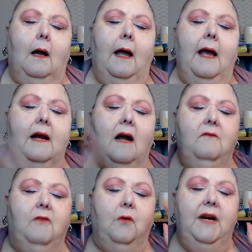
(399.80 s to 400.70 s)
And I've
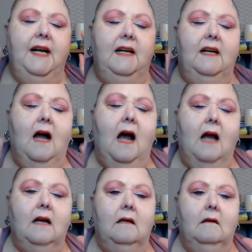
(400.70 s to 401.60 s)
already
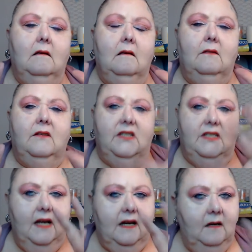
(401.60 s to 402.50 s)
got the
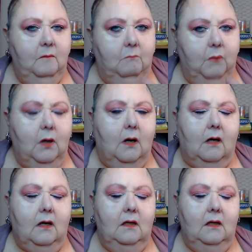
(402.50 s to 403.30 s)
second book